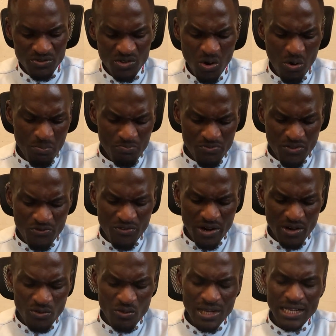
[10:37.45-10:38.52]
So
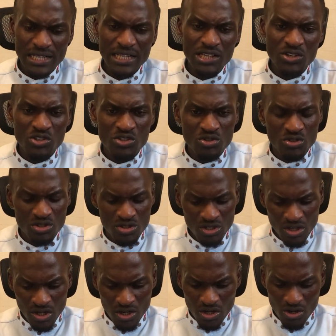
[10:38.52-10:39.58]
very quickly you should
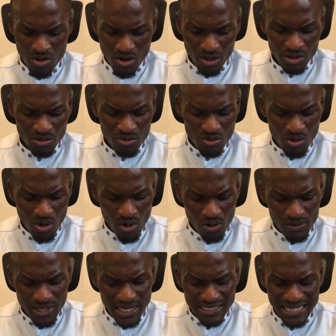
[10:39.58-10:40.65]
go through all
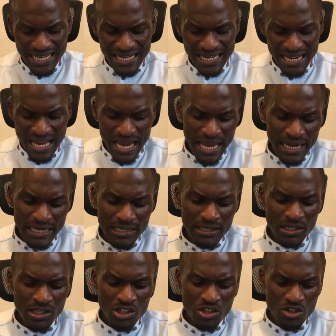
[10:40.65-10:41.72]
that and
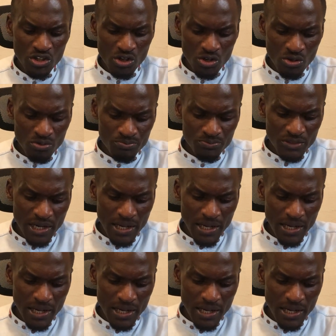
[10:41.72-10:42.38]
learn, you know,